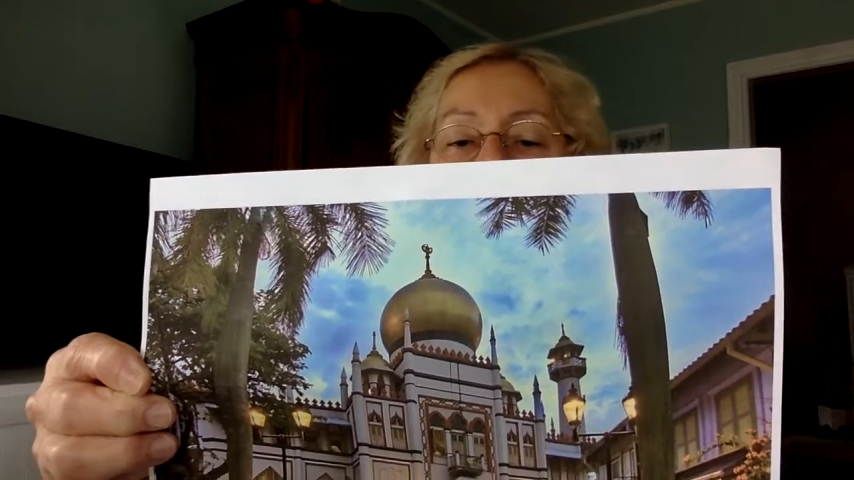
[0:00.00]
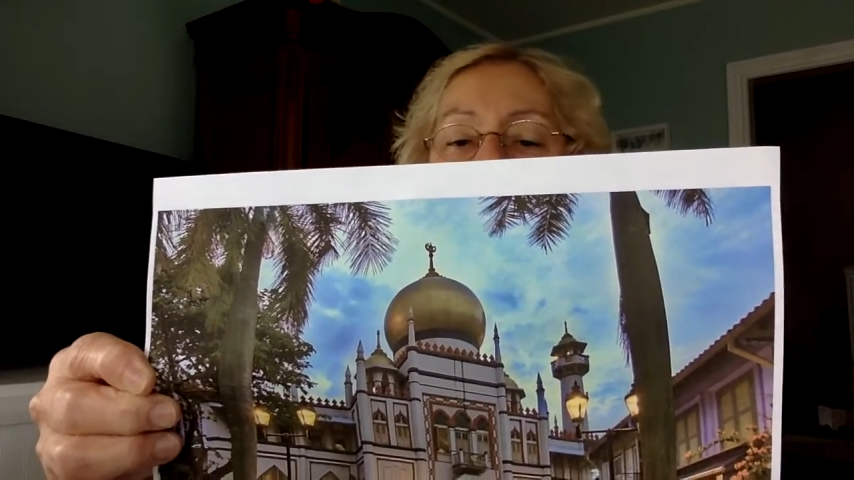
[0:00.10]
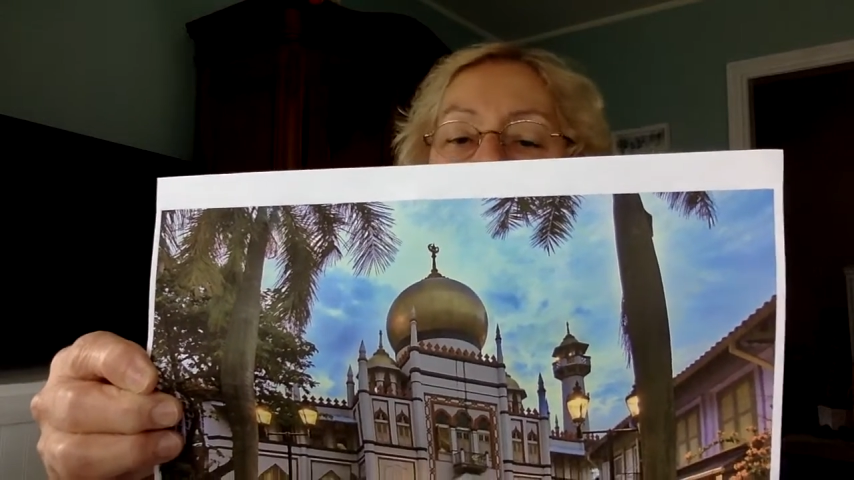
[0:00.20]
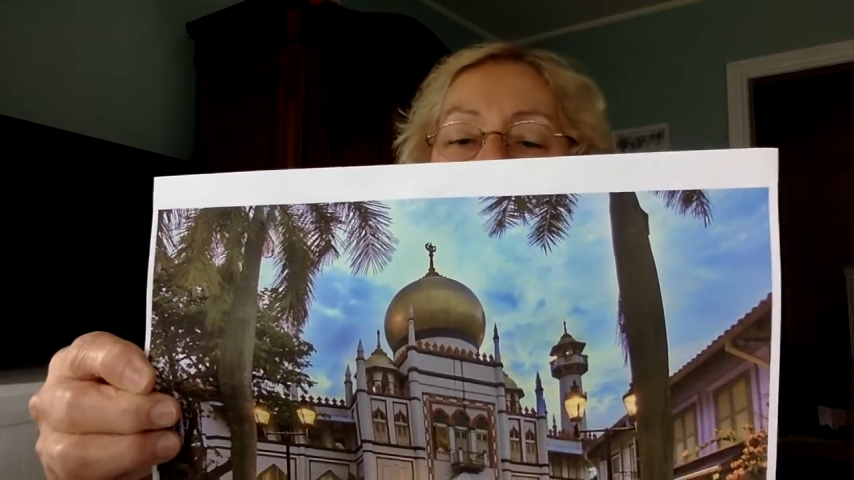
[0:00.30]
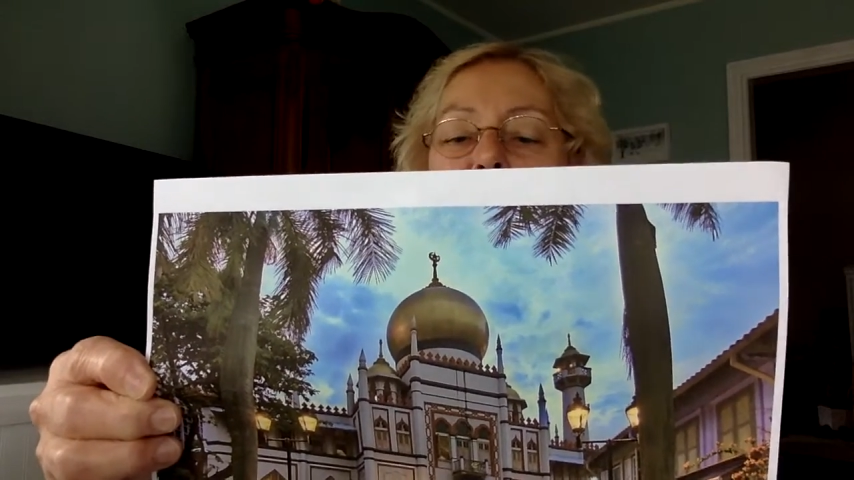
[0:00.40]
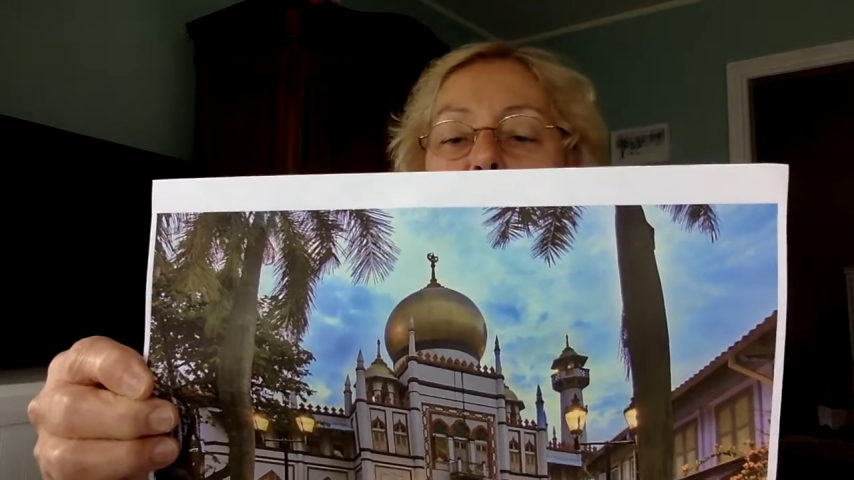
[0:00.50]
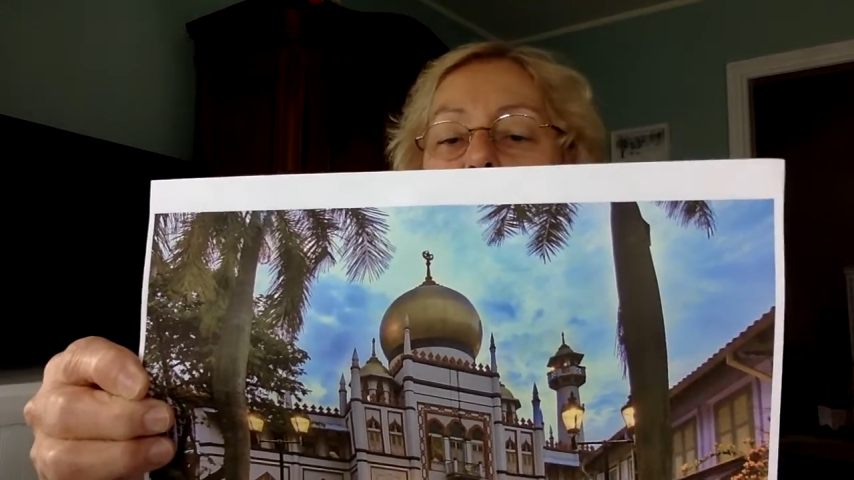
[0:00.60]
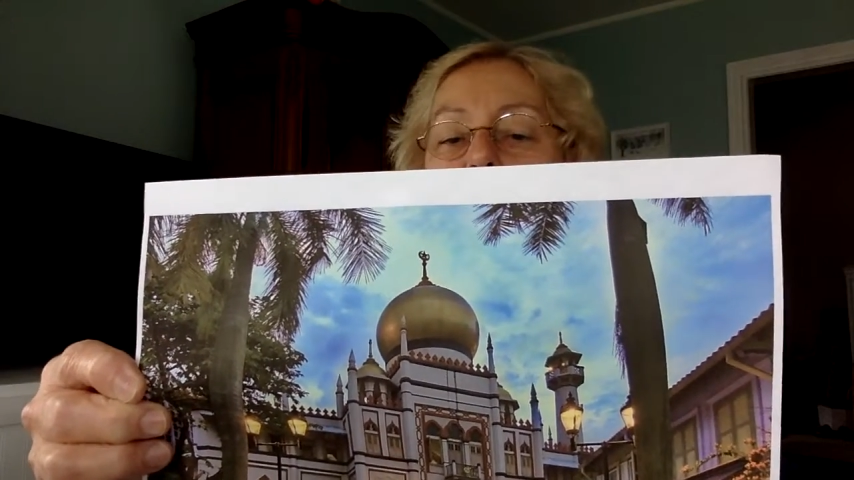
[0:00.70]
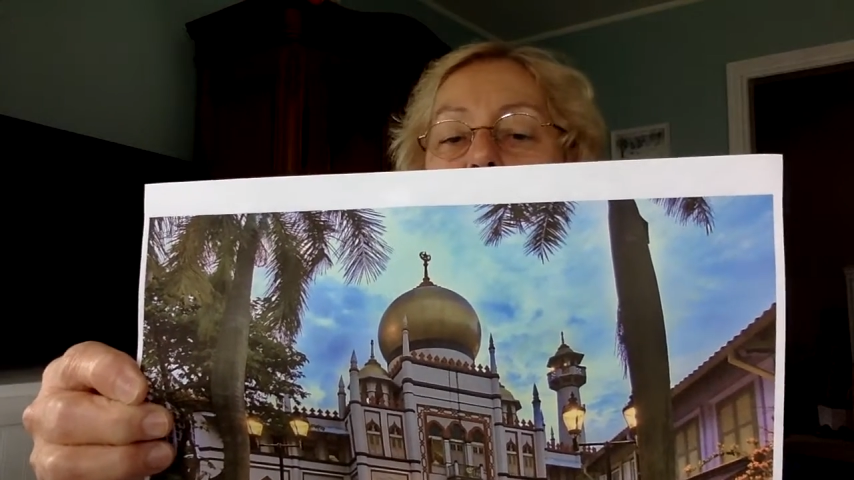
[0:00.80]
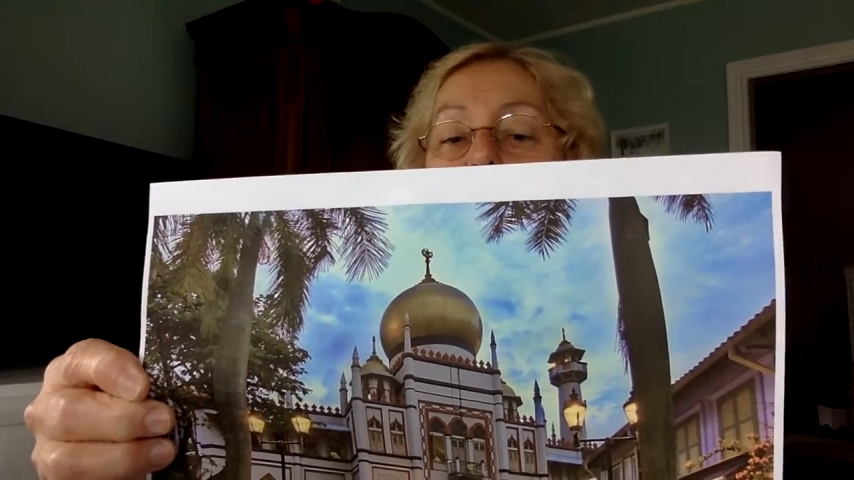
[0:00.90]
depending on
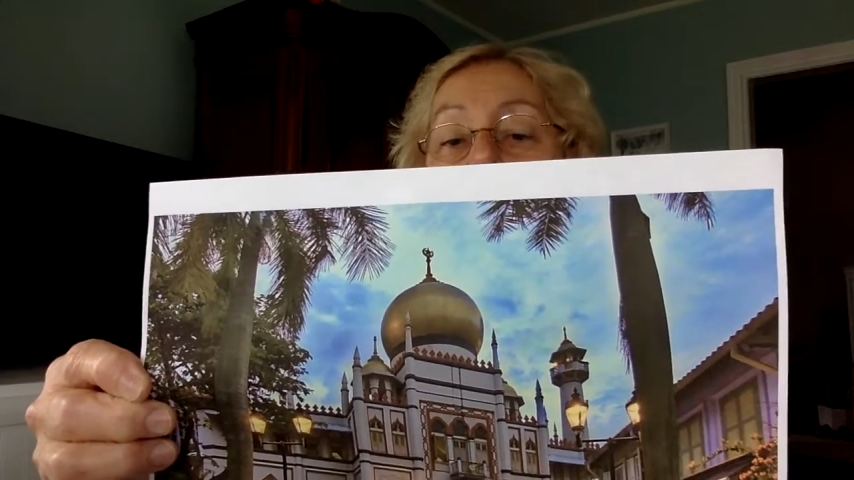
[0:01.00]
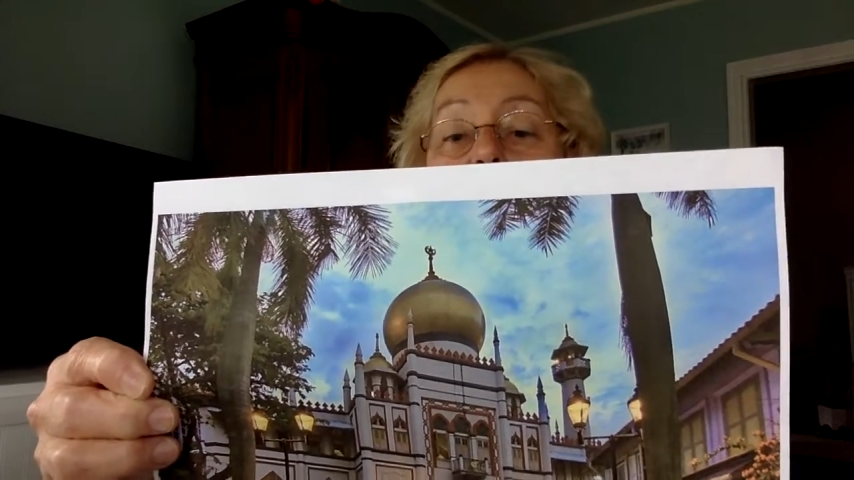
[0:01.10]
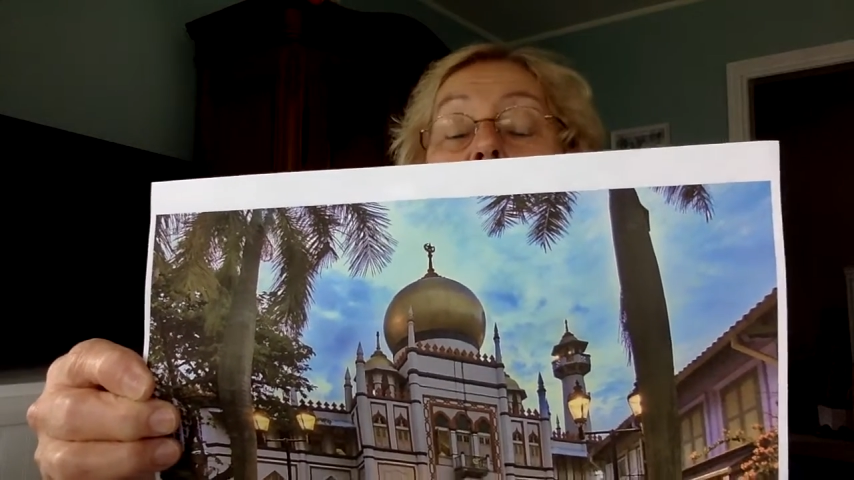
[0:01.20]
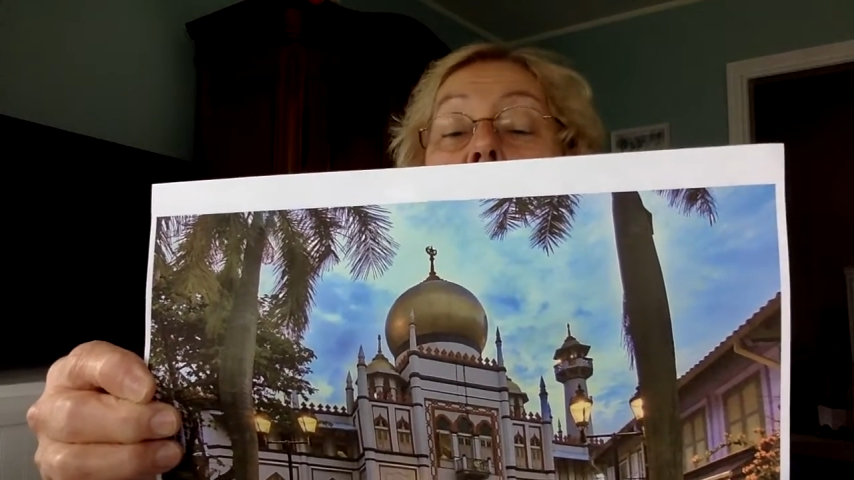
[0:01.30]
different days.